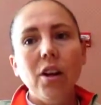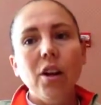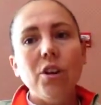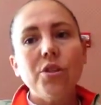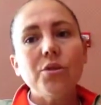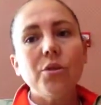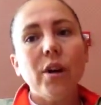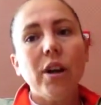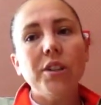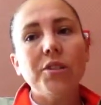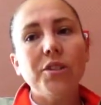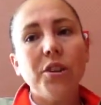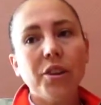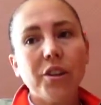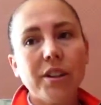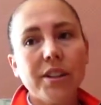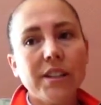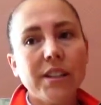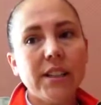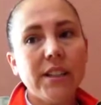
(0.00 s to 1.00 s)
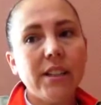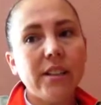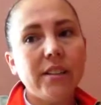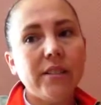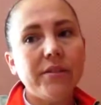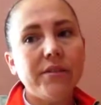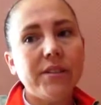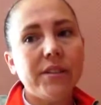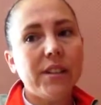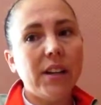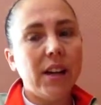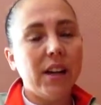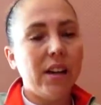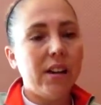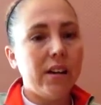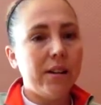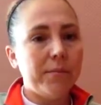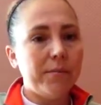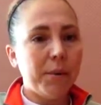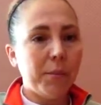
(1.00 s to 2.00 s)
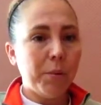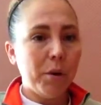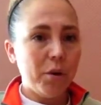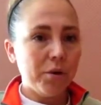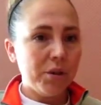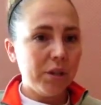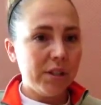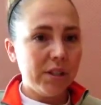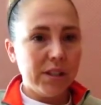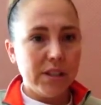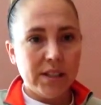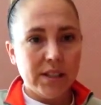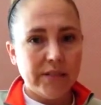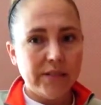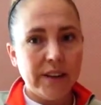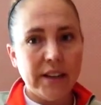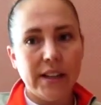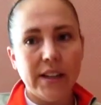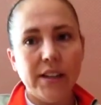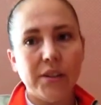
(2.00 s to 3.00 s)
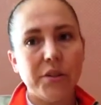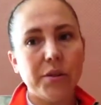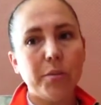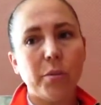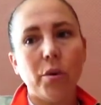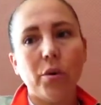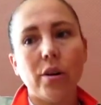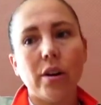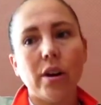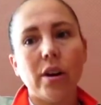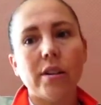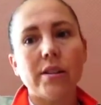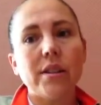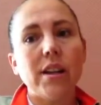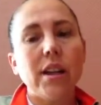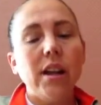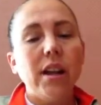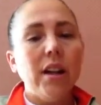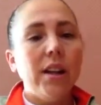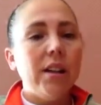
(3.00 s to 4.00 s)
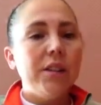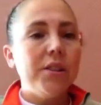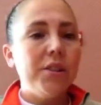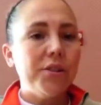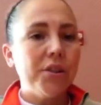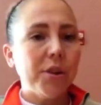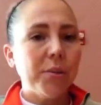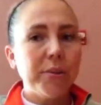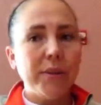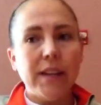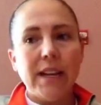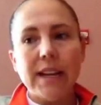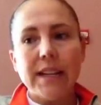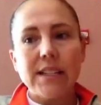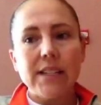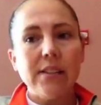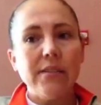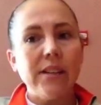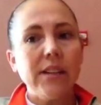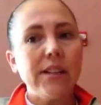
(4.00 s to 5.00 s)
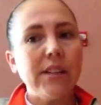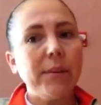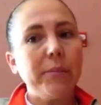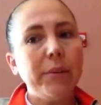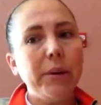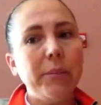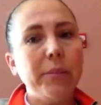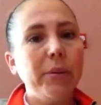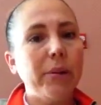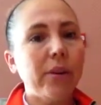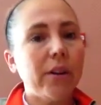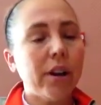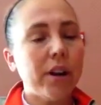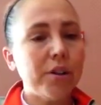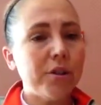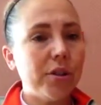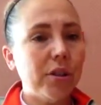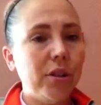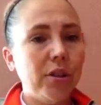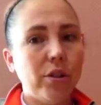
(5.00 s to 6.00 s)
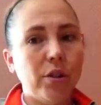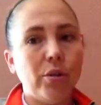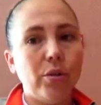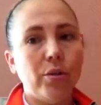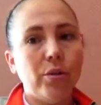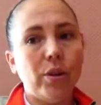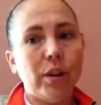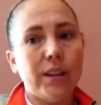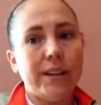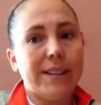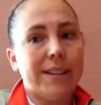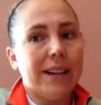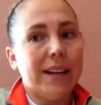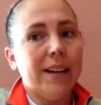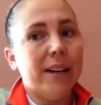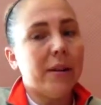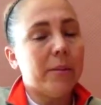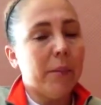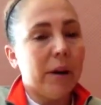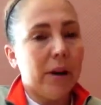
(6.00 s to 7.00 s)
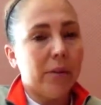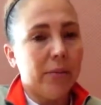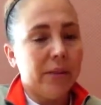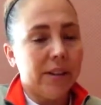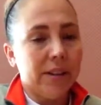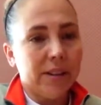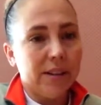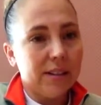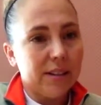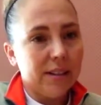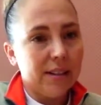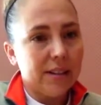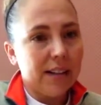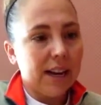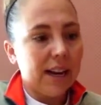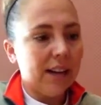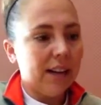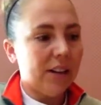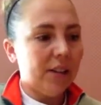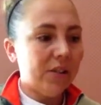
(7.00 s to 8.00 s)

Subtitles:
So alternative approaches to defining sports determine the activities that people are excited about within a society.